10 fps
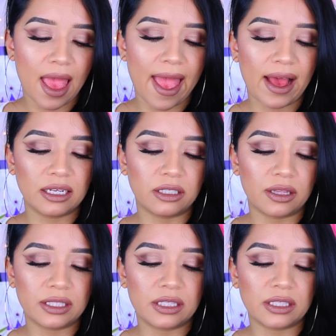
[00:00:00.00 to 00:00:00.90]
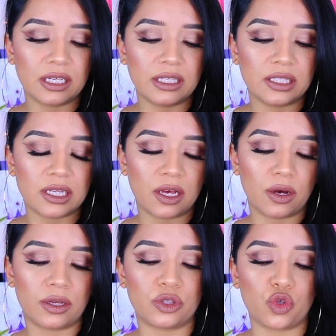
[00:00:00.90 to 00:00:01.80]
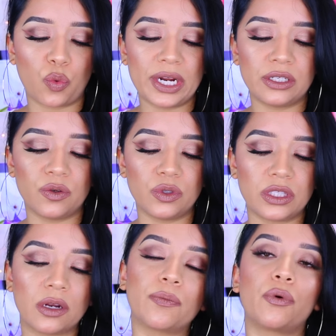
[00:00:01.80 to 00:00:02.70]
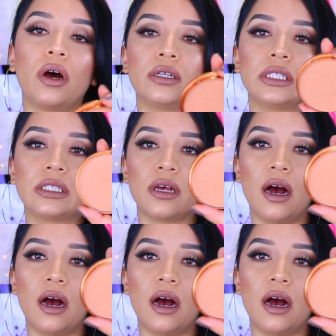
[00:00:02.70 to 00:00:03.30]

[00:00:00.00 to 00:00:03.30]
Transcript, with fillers: And this is in twenty-two Sun Bronze,